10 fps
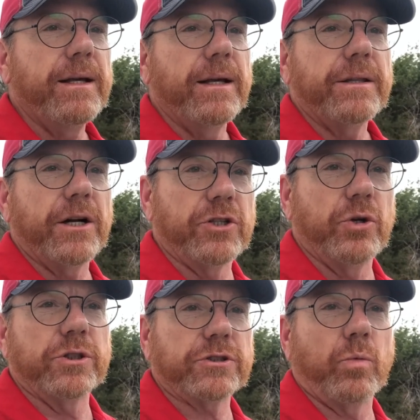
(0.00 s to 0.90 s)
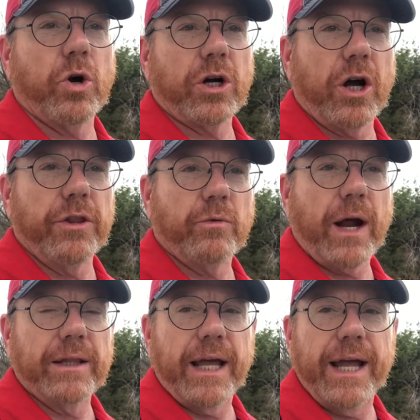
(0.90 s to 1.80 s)
they're doing some work on the
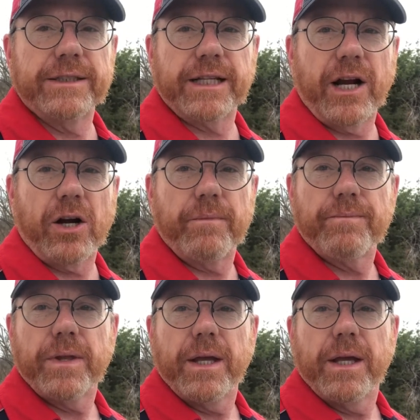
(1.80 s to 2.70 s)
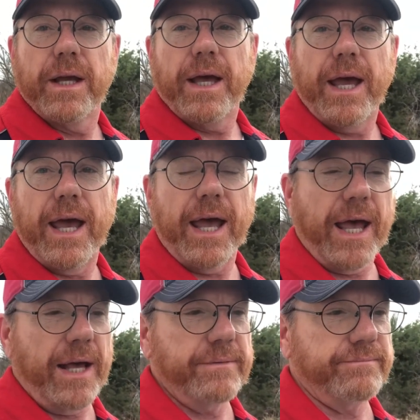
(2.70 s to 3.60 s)
right lanes there.
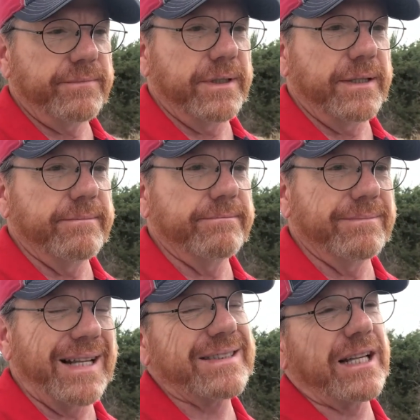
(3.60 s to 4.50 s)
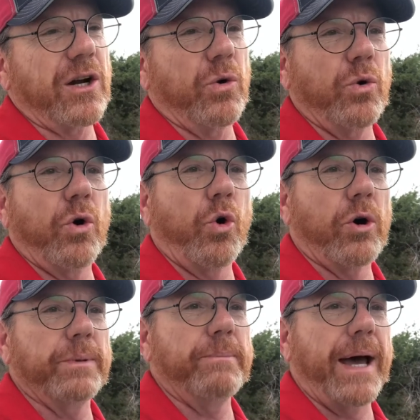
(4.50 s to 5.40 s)
And that's not a
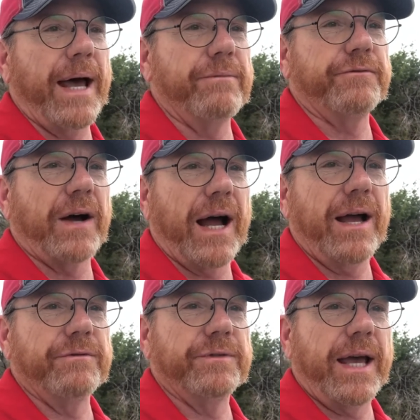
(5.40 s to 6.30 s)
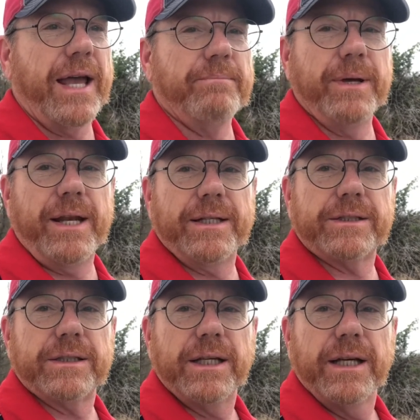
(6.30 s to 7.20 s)
horribly bad 5-8
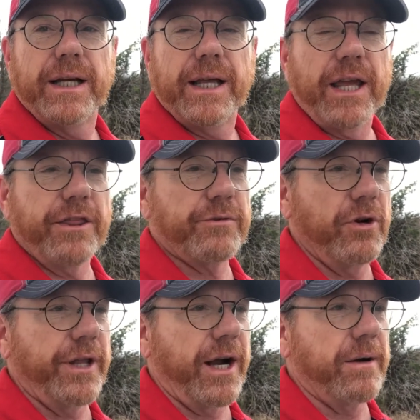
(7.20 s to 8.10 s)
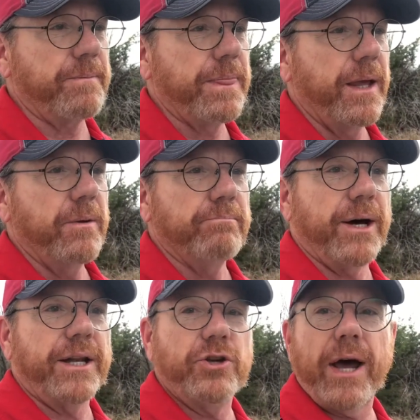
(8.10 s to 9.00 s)
minutes getting through there.
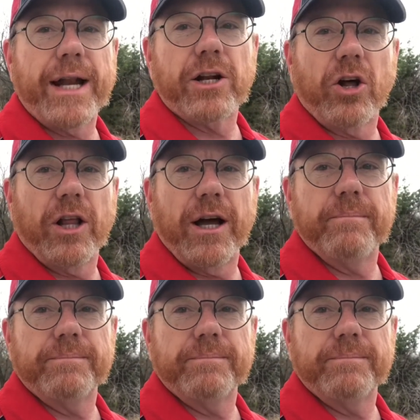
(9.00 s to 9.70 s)
But you add it all up,